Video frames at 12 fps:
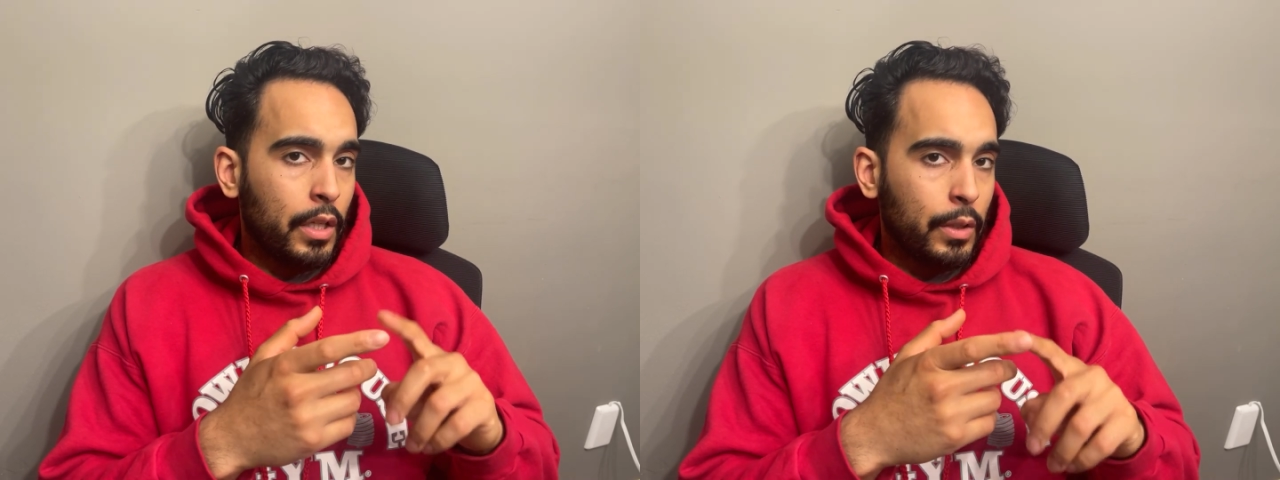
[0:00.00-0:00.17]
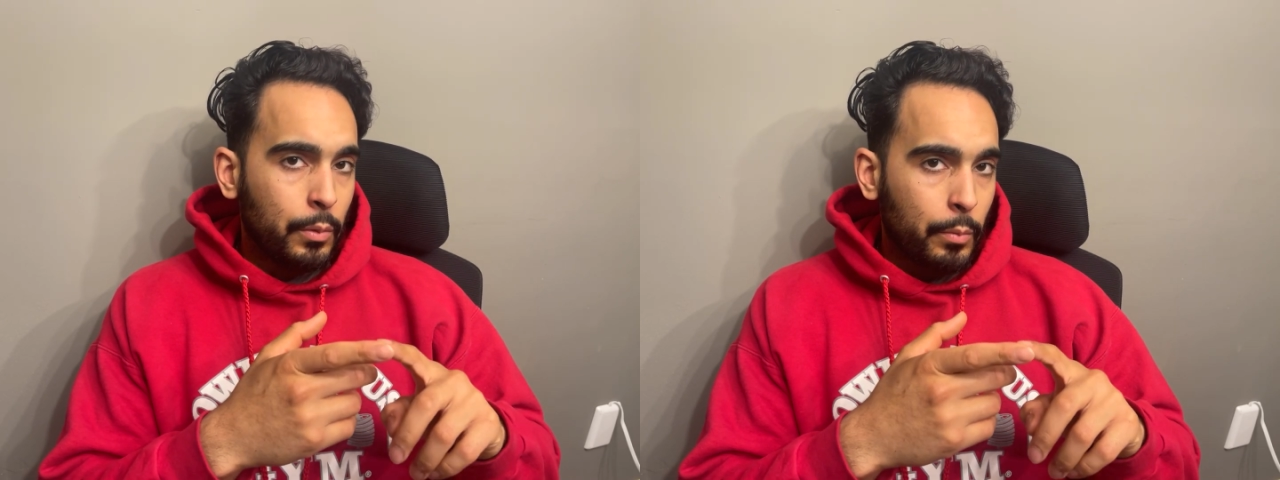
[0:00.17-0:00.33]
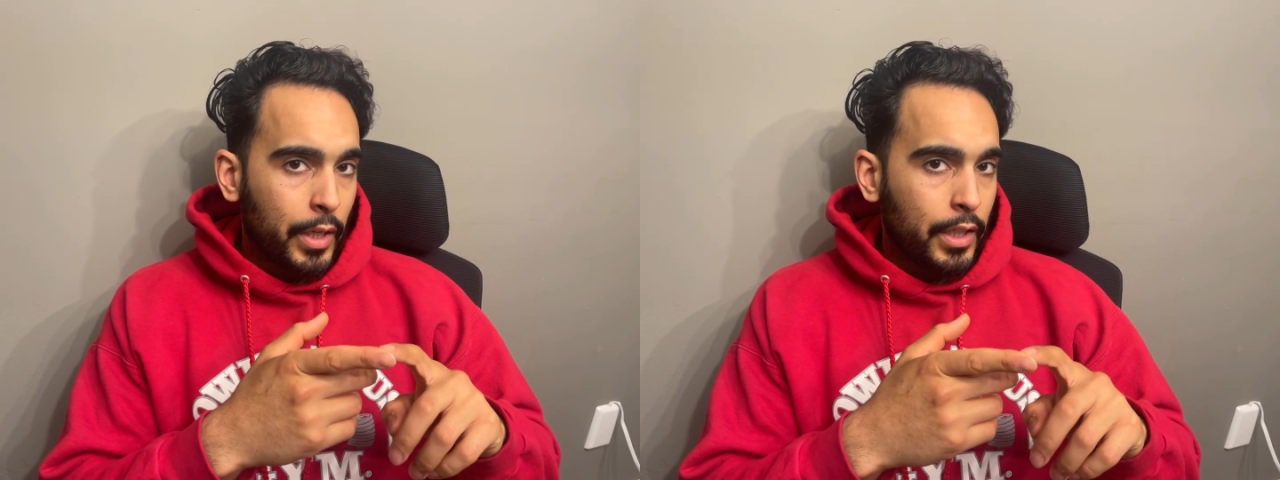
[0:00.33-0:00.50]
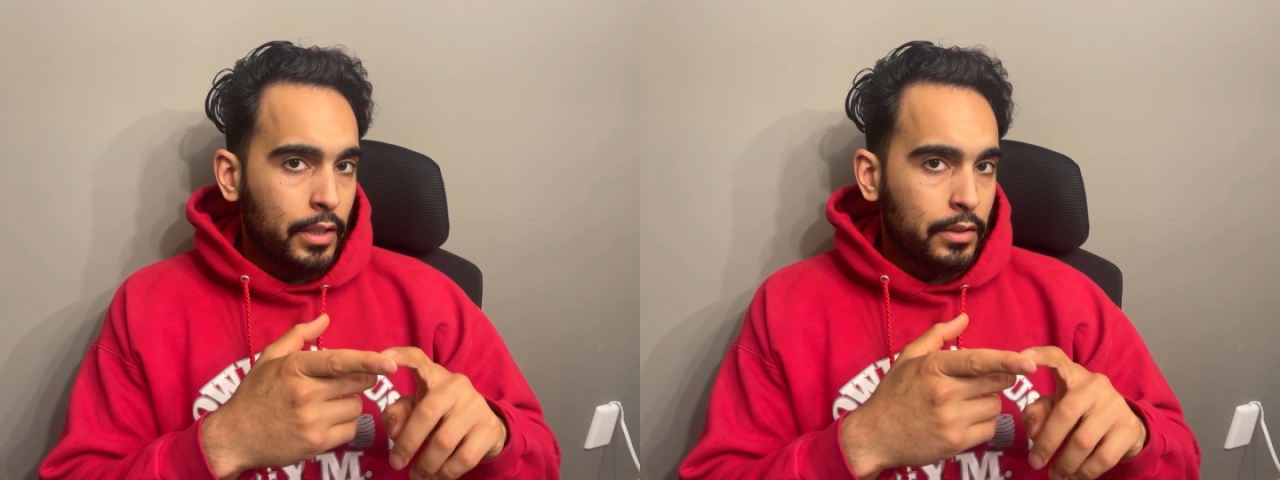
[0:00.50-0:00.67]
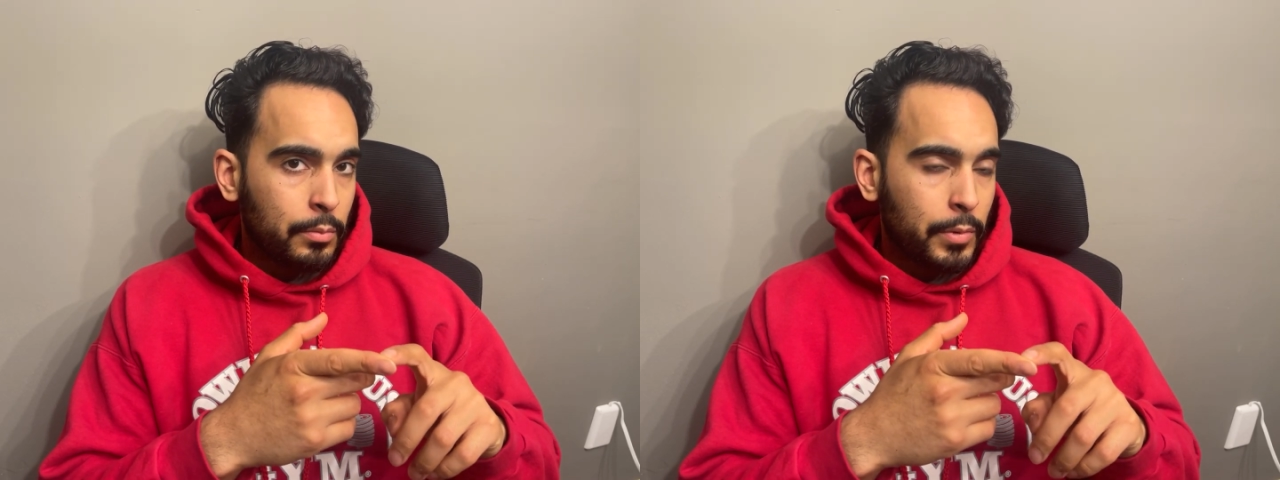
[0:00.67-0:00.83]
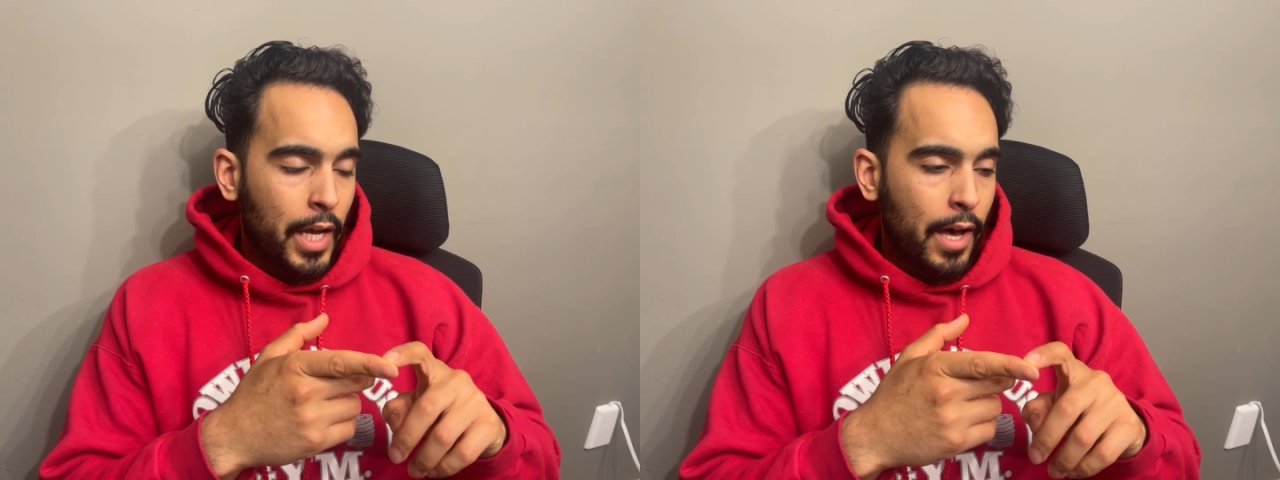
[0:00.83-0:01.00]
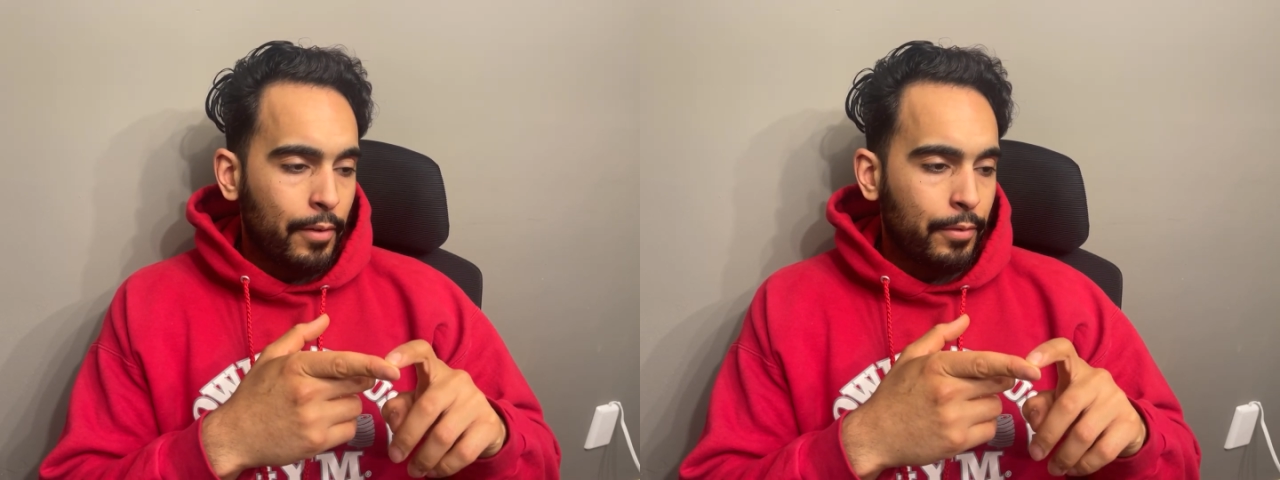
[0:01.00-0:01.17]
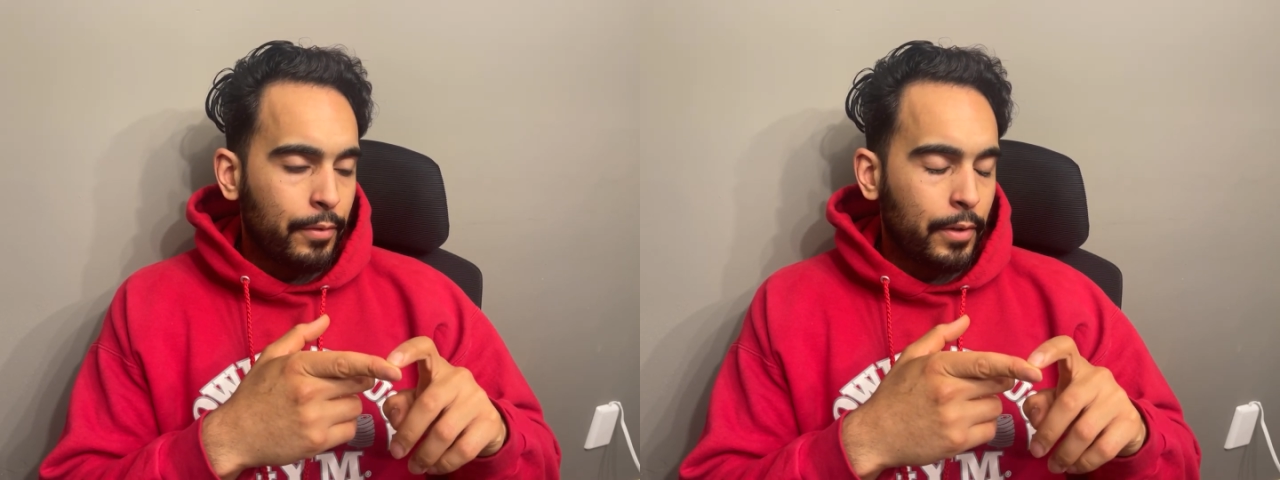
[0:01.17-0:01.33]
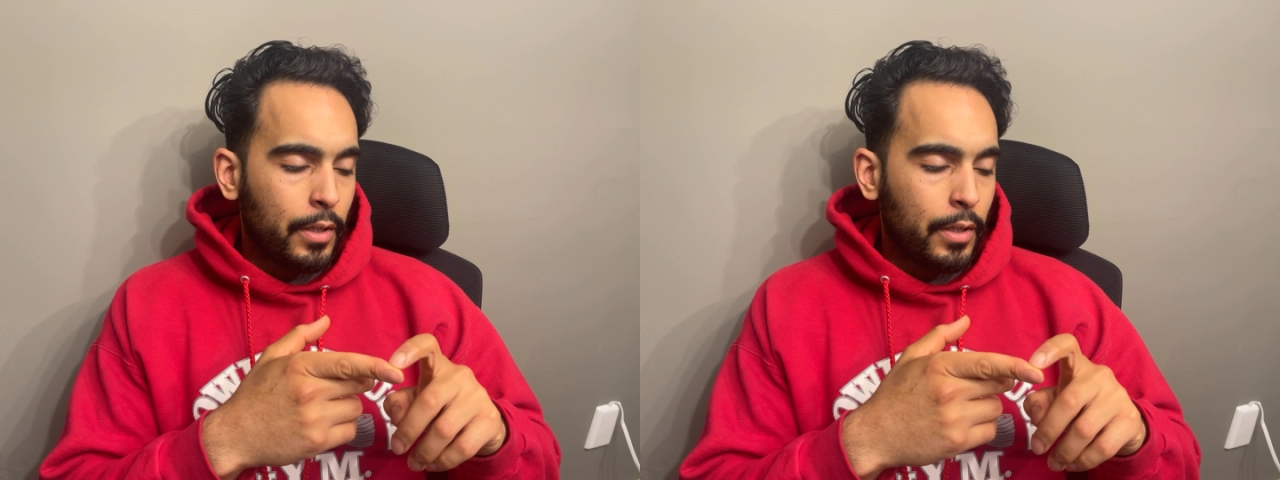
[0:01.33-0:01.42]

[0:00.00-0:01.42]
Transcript: You might get some calf